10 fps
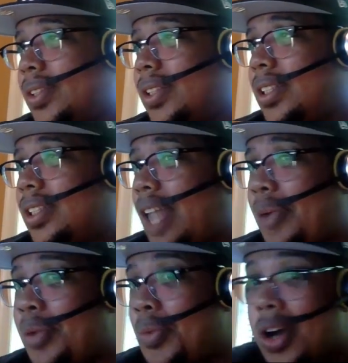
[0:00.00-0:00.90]
Like we
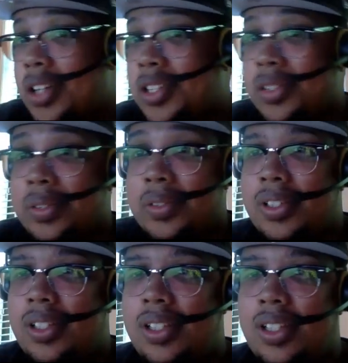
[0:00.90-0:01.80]
want to,
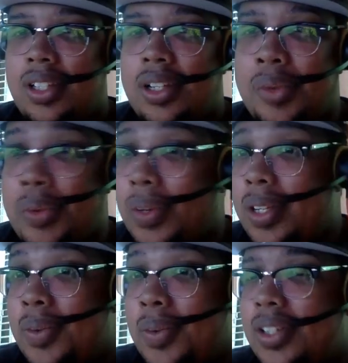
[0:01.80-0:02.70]
we really
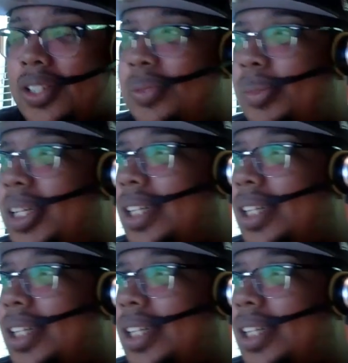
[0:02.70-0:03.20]
want to, but